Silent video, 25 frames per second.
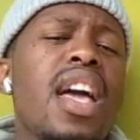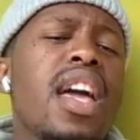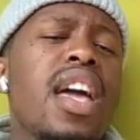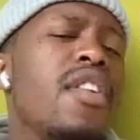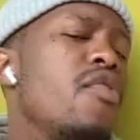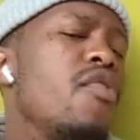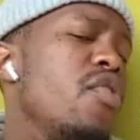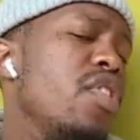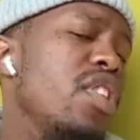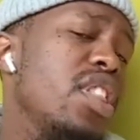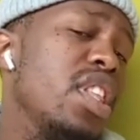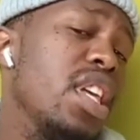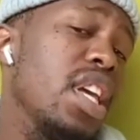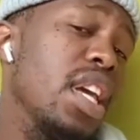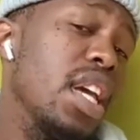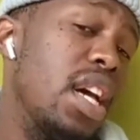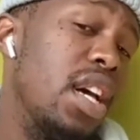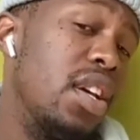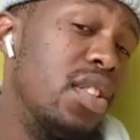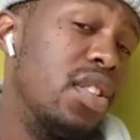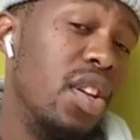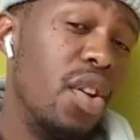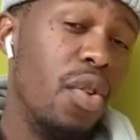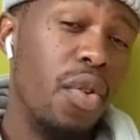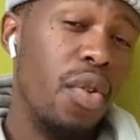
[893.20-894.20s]
everything
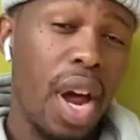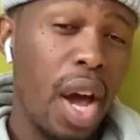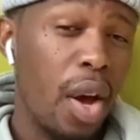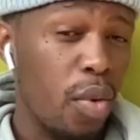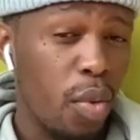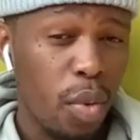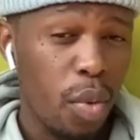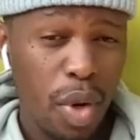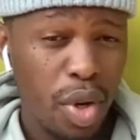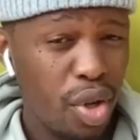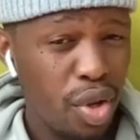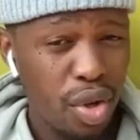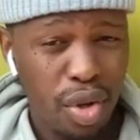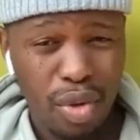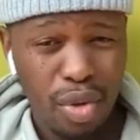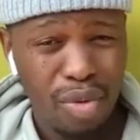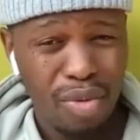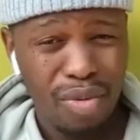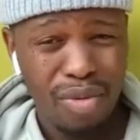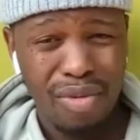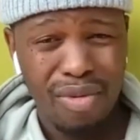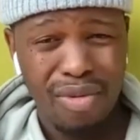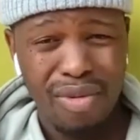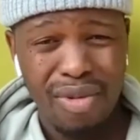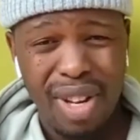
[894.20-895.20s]
else around what you
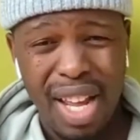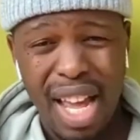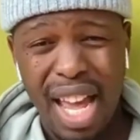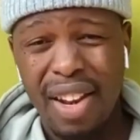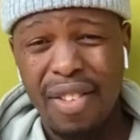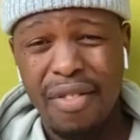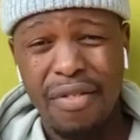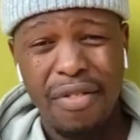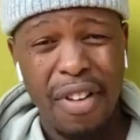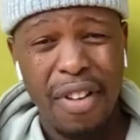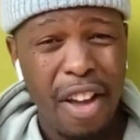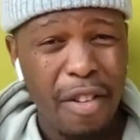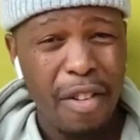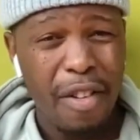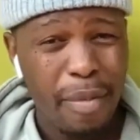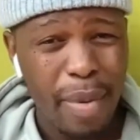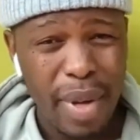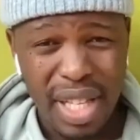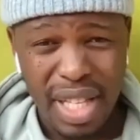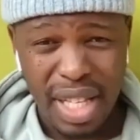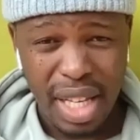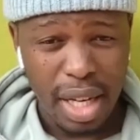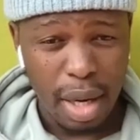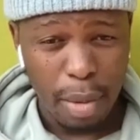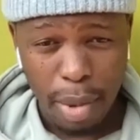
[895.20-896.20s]
do and
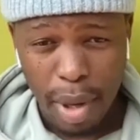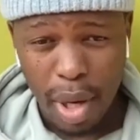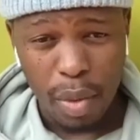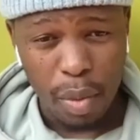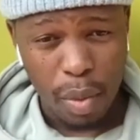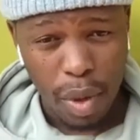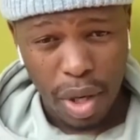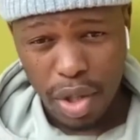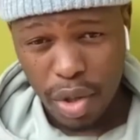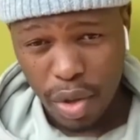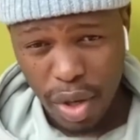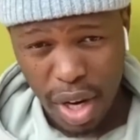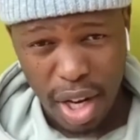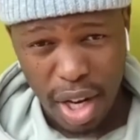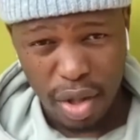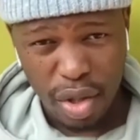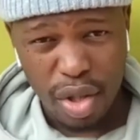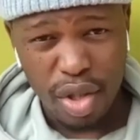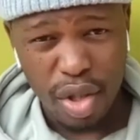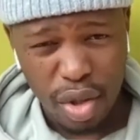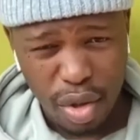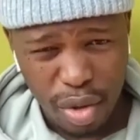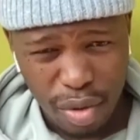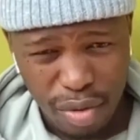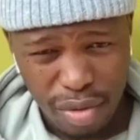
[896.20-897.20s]
5% about what you
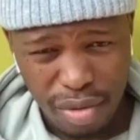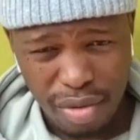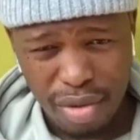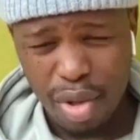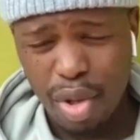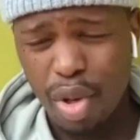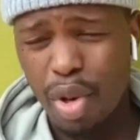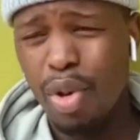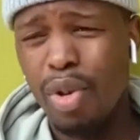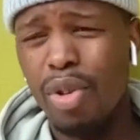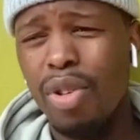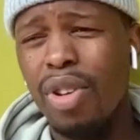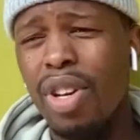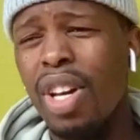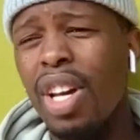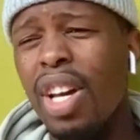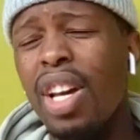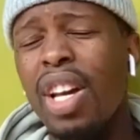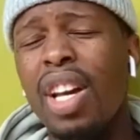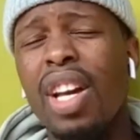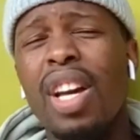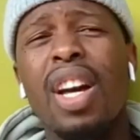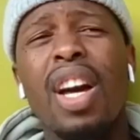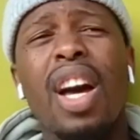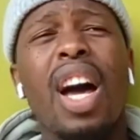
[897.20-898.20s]
actually do. So
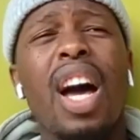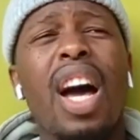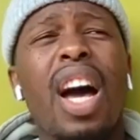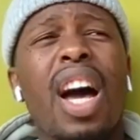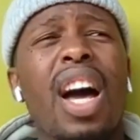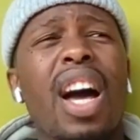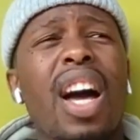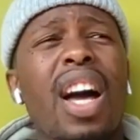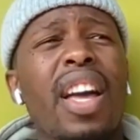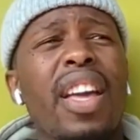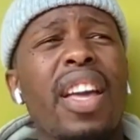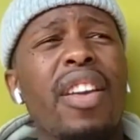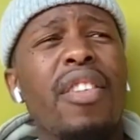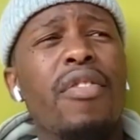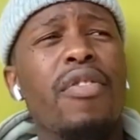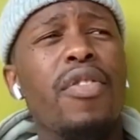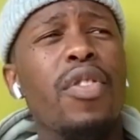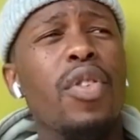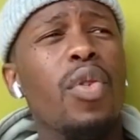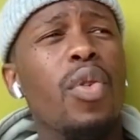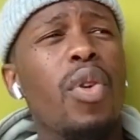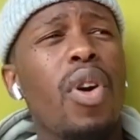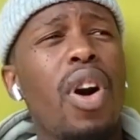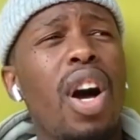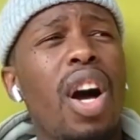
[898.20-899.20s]
if
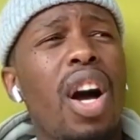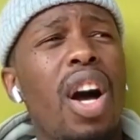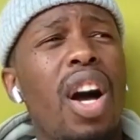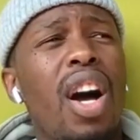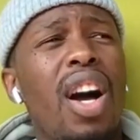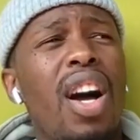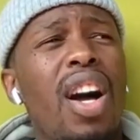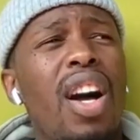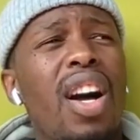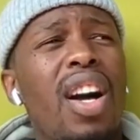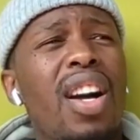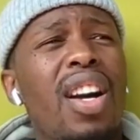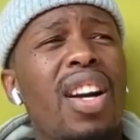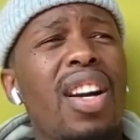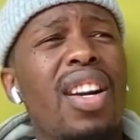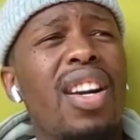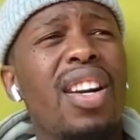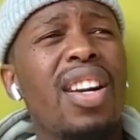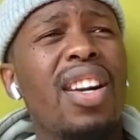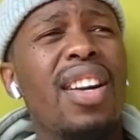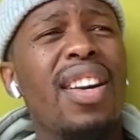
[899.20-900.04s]
you are,